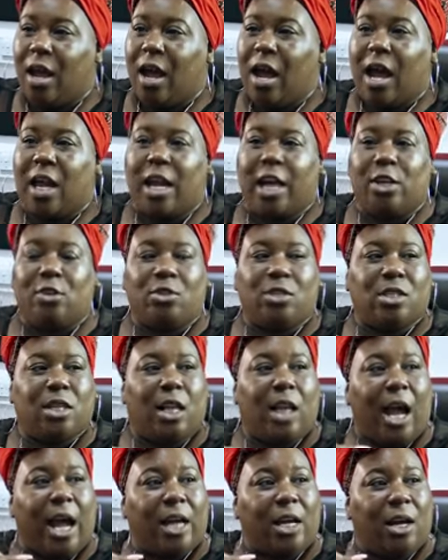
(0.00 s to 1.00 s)
and I used to
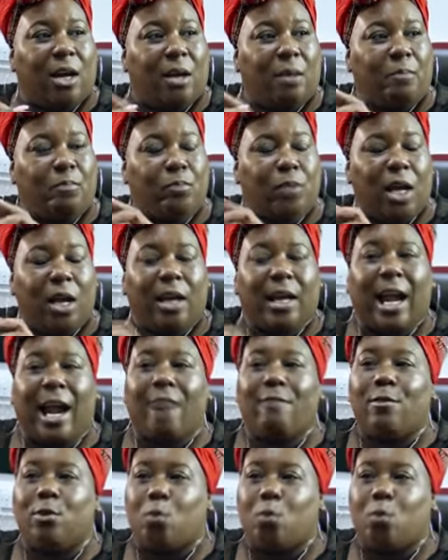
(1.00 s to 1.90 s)
like Karen